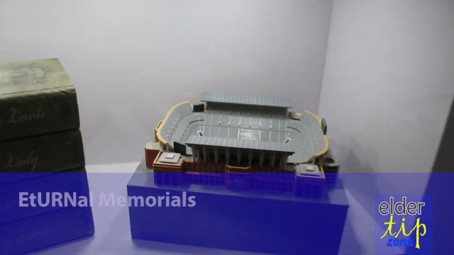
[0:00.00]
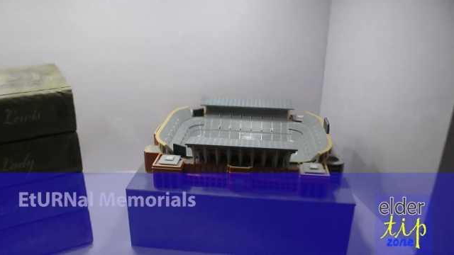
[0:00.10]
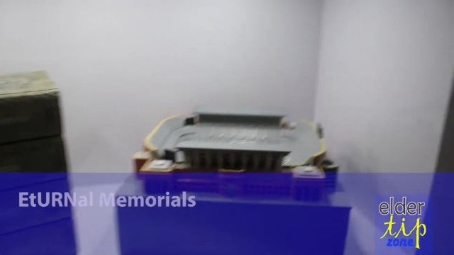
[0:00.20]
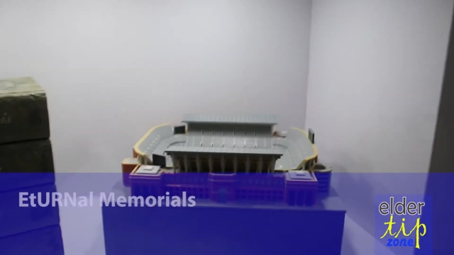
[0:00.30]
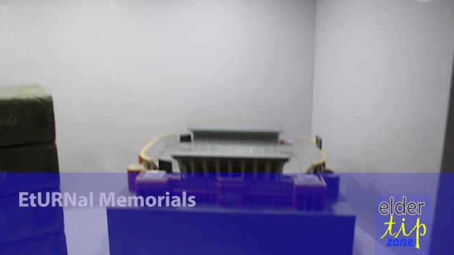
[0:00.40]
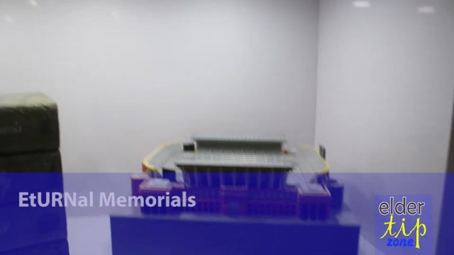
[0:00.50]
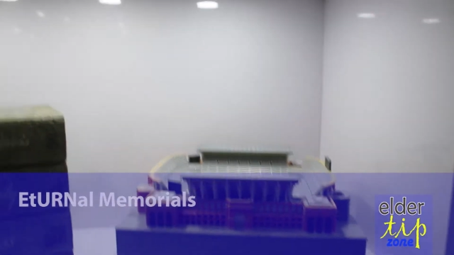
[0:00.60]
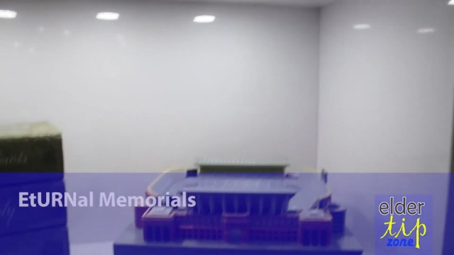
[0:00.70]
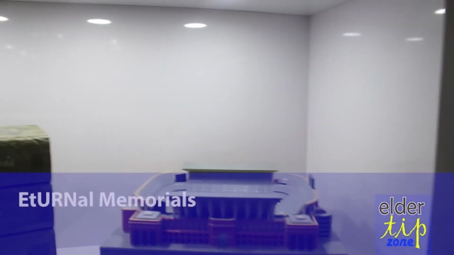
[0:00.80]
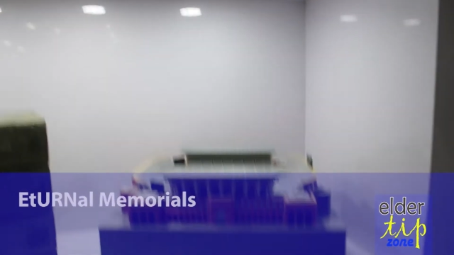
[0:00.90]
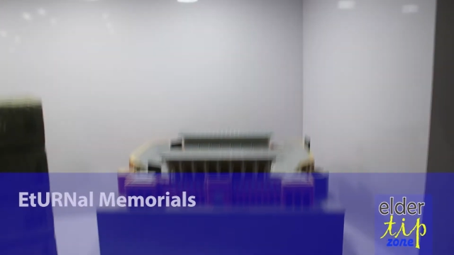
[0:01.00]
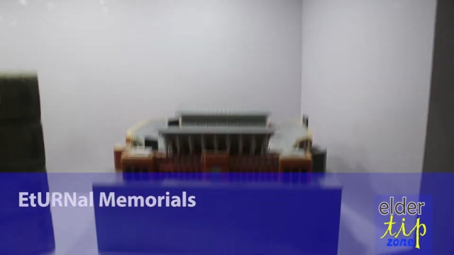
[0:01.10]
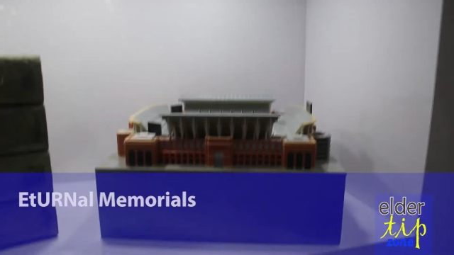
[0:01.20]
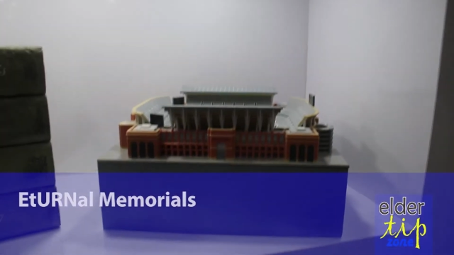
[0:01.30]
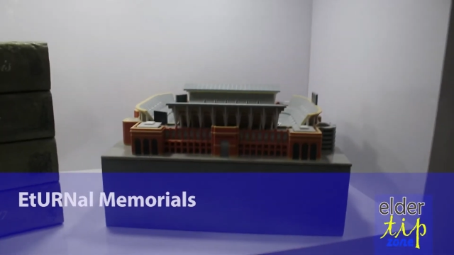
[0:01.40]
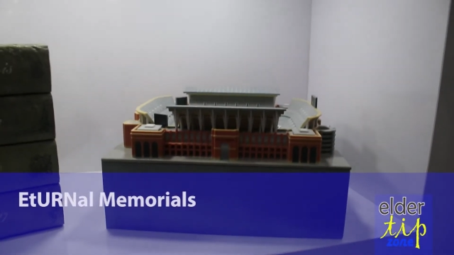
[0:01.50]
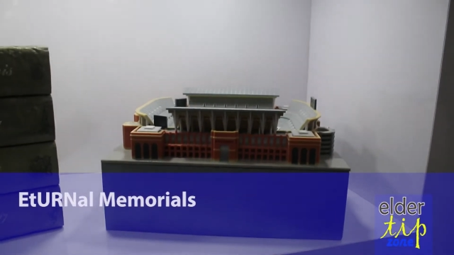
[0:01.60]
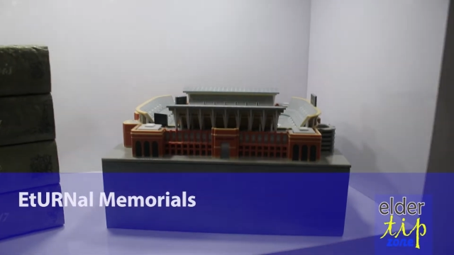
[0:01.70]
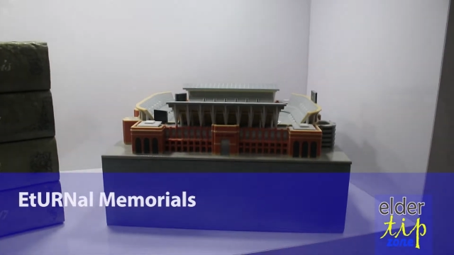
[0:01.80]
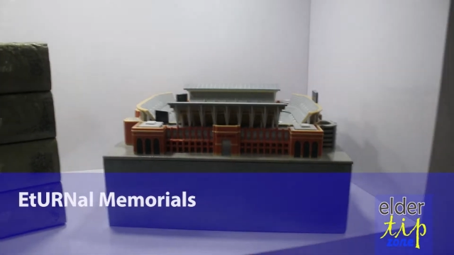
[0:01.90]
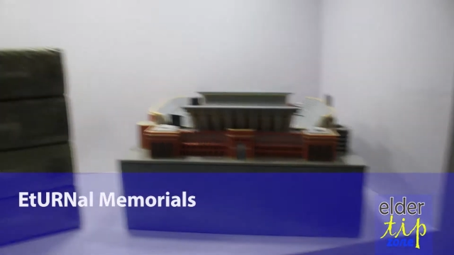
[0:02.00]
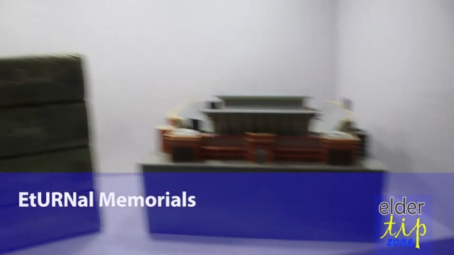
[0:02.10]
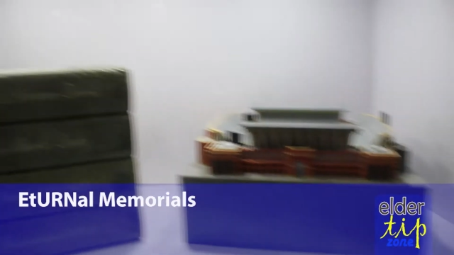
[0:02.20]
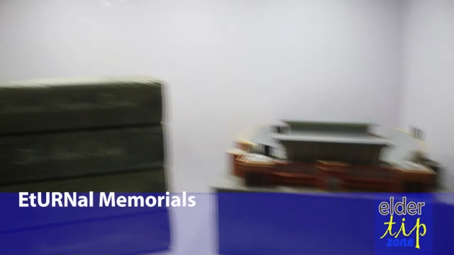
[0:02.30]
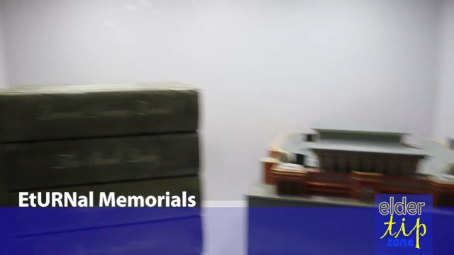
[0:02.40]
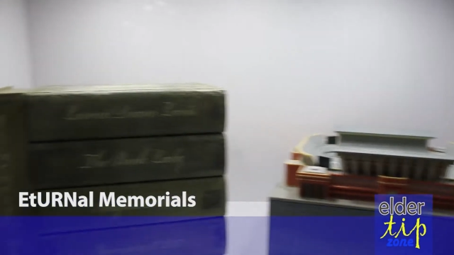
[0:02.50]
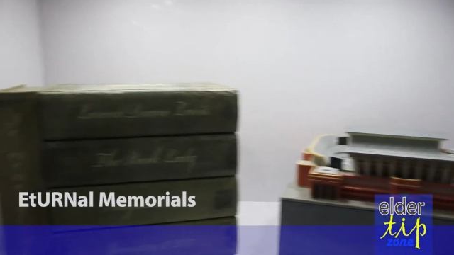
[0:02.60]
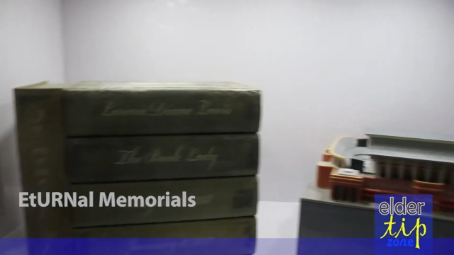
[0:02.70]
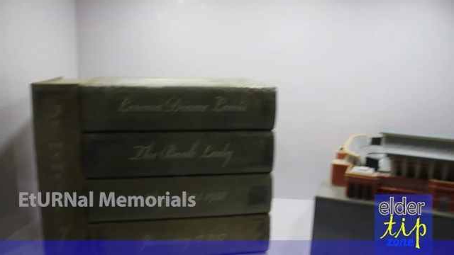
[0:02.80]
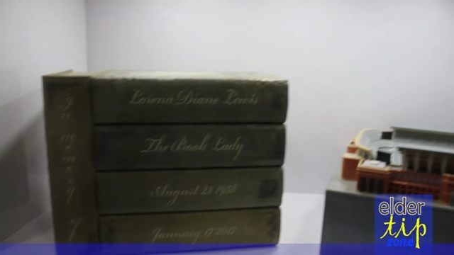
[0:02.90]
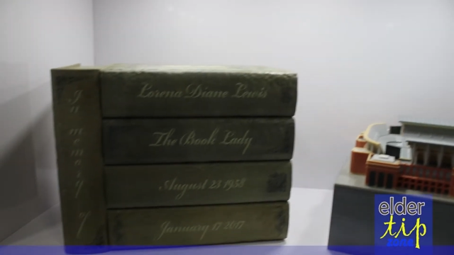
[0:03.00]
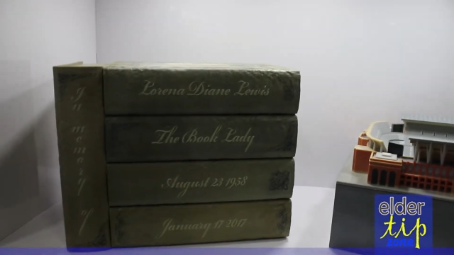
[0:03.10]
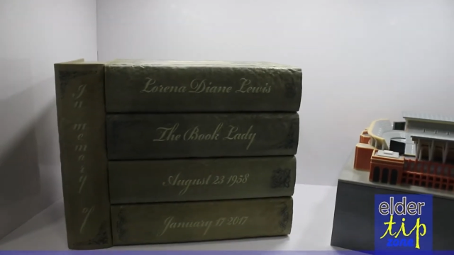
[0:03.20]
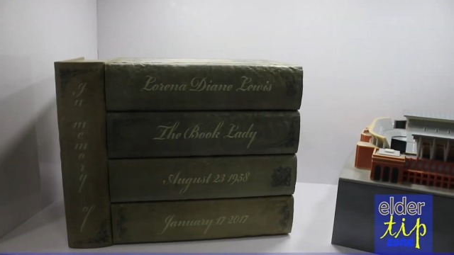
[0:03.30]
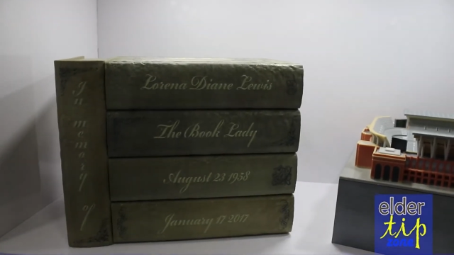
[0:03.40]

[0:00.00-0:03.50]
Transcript: (no speaker visible)